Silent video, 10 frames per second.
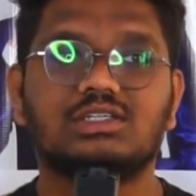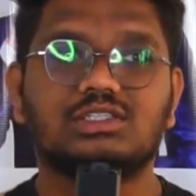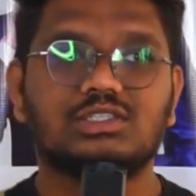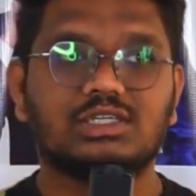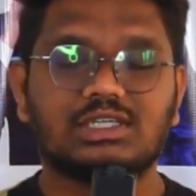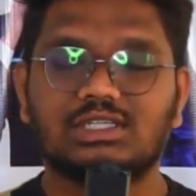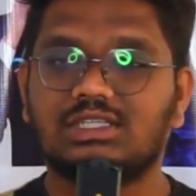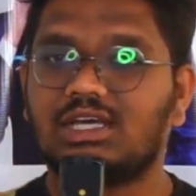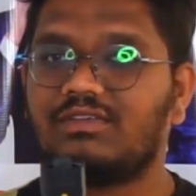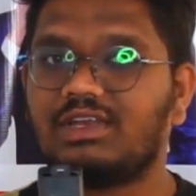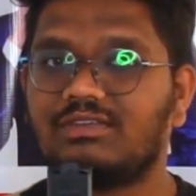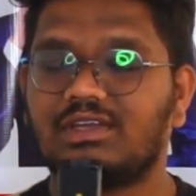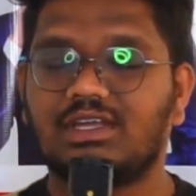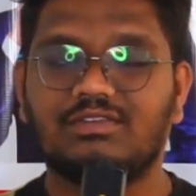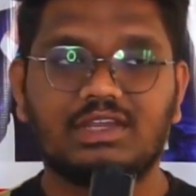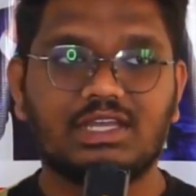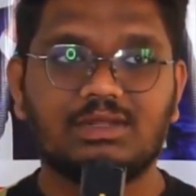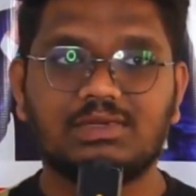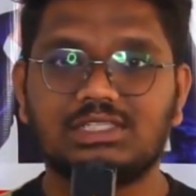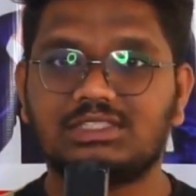So the every
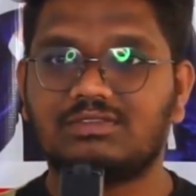animals